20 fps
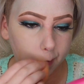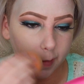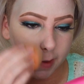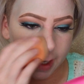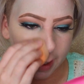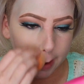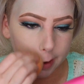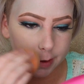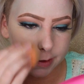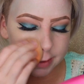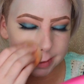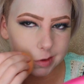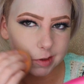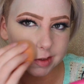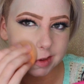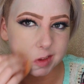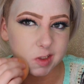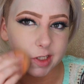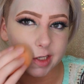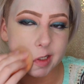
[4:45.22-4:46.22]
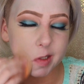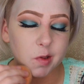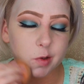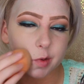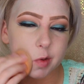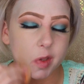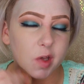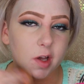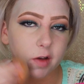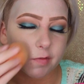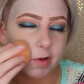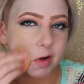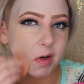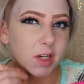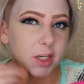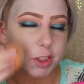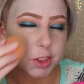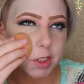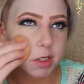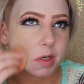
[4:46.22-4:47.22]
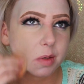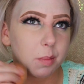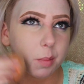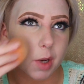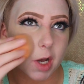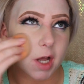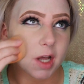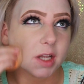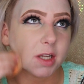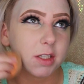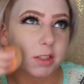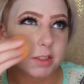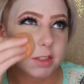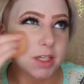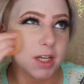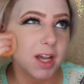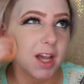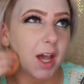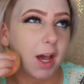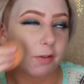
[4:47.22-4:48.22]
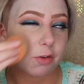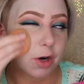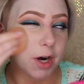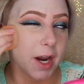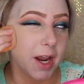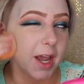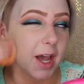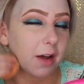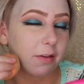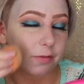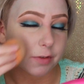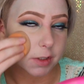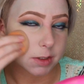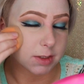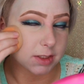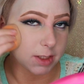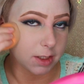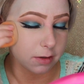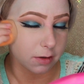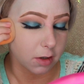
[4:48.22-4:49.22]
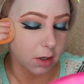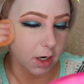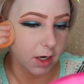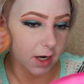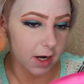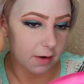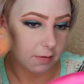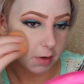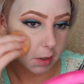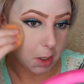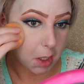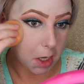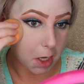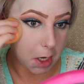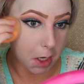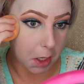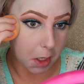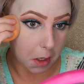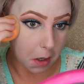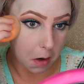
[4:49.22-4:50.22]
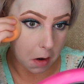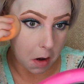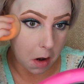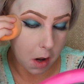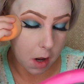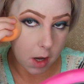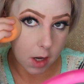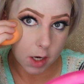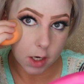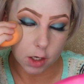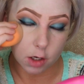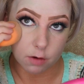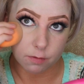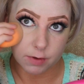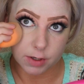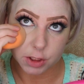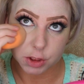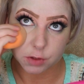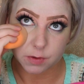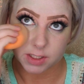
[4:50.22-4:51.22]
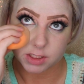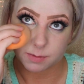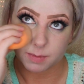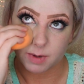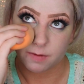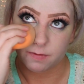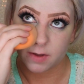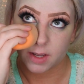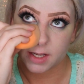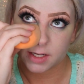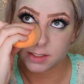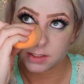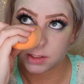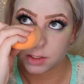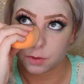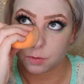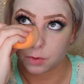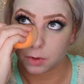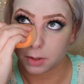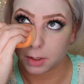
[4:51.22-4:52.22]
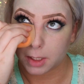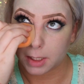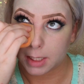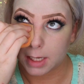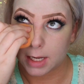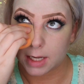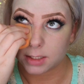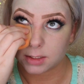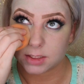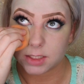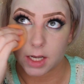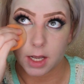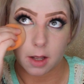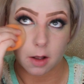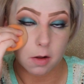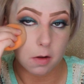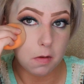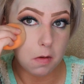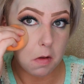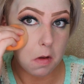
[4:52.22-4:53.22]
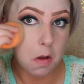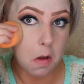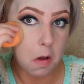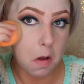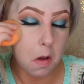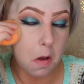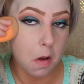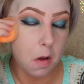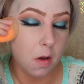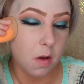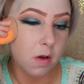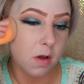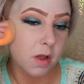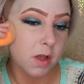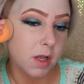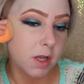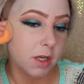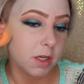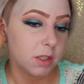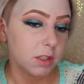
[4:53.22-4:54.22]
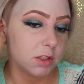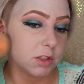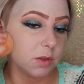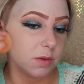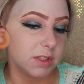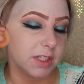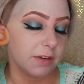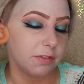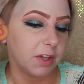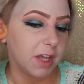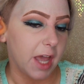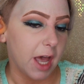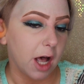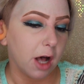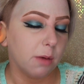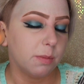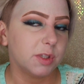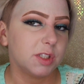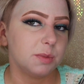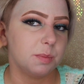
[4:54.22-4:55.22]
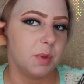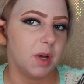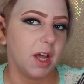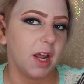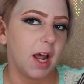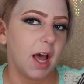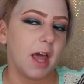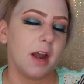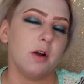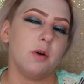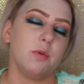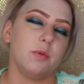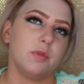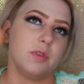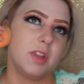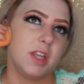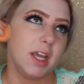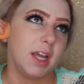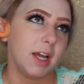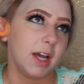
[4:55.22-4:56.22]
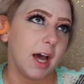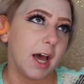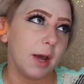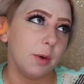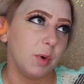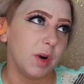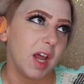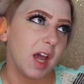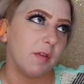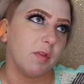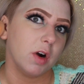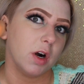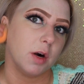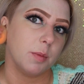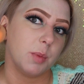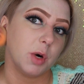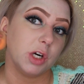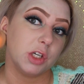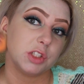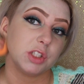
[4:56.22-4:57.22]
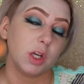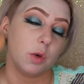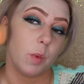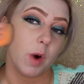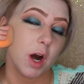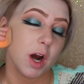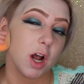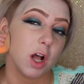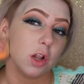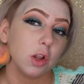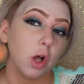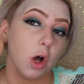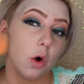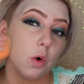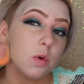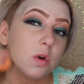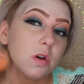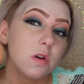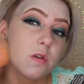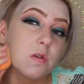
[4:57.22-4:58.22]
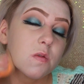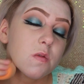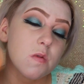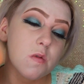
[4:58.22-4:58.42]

yeah, you can still see it through the foundation, but after I have concealer on and everything and, finish the rest of my face, you really can't tell. So it definitely helps, but I don't think I would ever personally wear it alone.